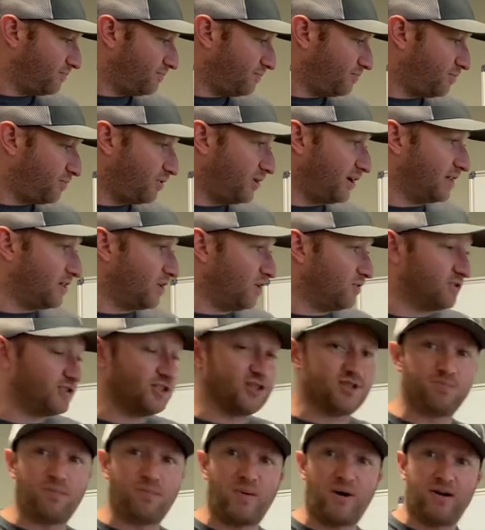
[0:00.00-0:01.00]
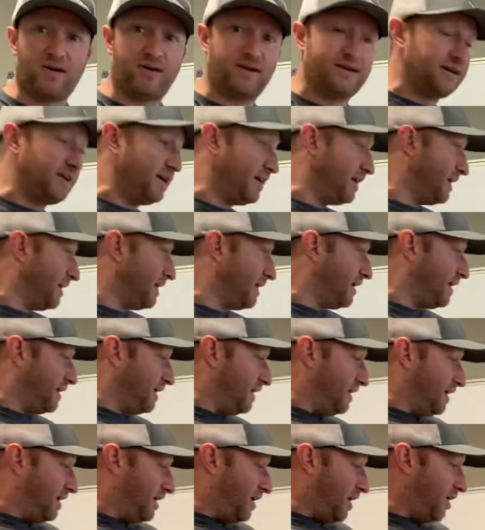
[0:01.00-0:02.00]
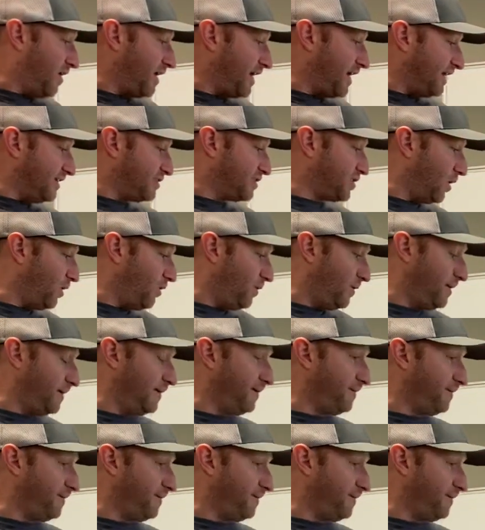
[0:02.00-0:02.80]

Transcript: pretty close to spot on. Okay, so